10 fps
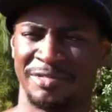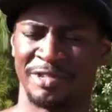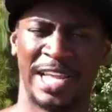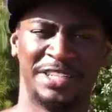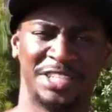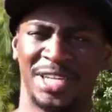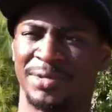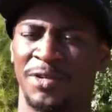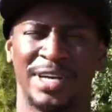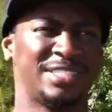relationship
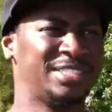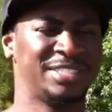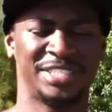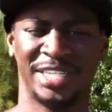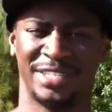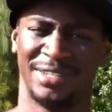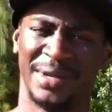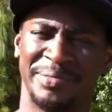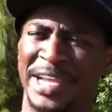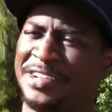questions and shit,
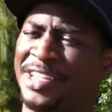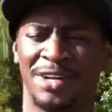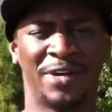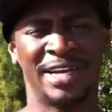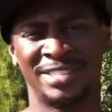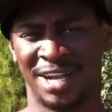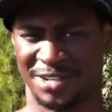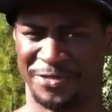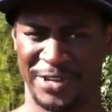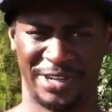man, you need to go ask
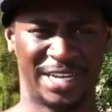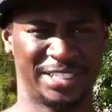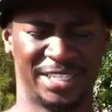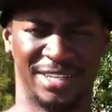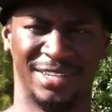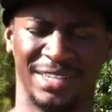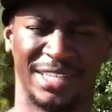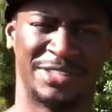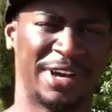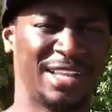Dr. Phil that shit.
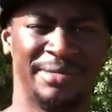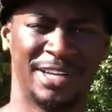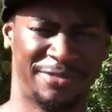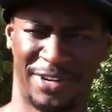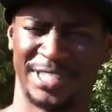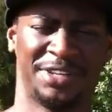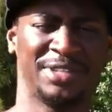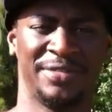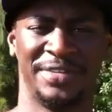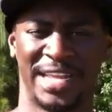Because regular motherfuckers
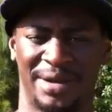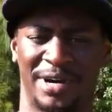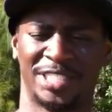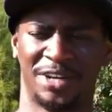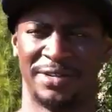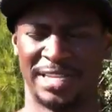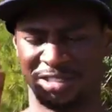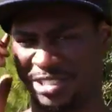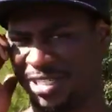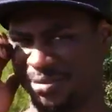don't give a damn about your
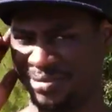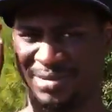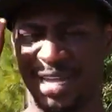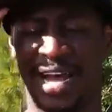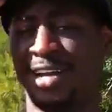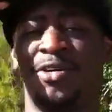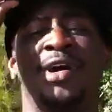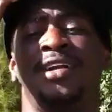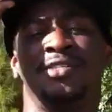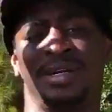relationship. I know
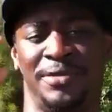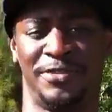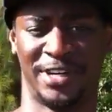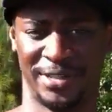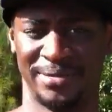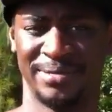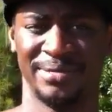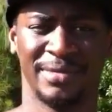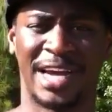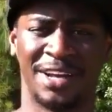I don't give a fuck.
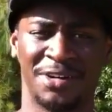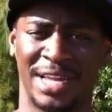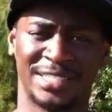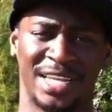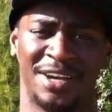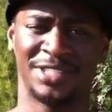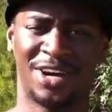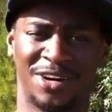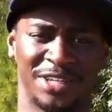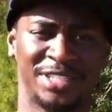I know that sounds
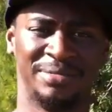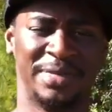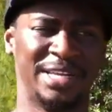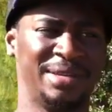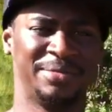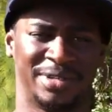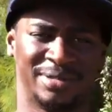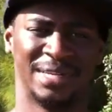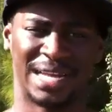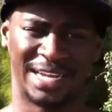harsh and mean, but
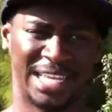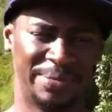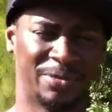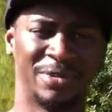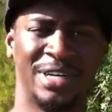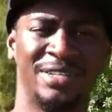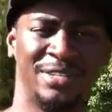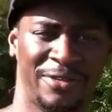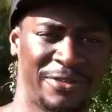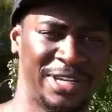I keep it real
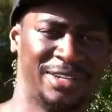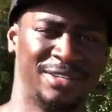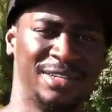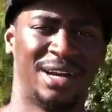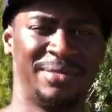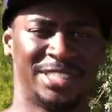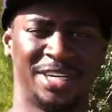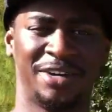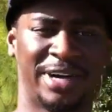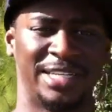in the field. I'm going to
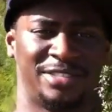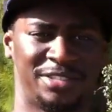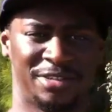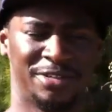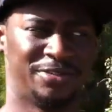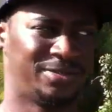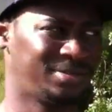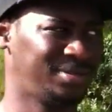tell your ass the truth.